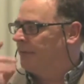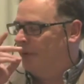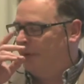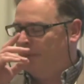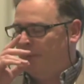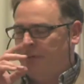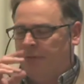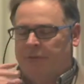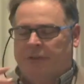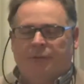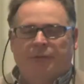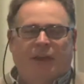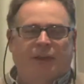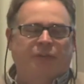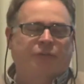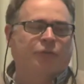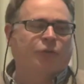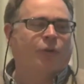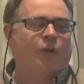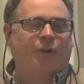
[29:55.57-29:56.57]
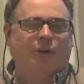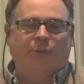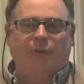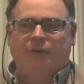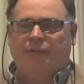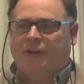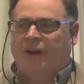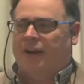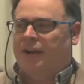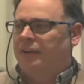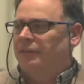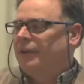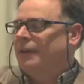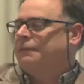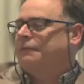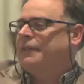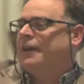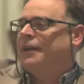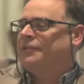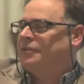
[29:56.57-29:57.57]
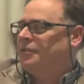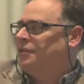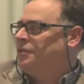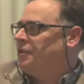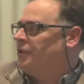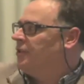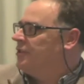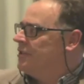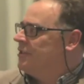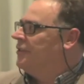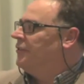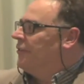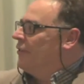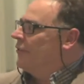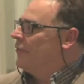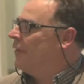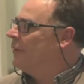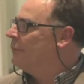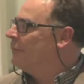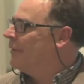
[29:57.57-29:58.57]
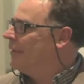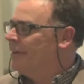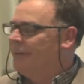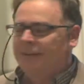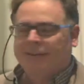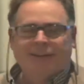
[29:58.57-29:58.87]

Right? Historically, we've kind of left that to churches or something,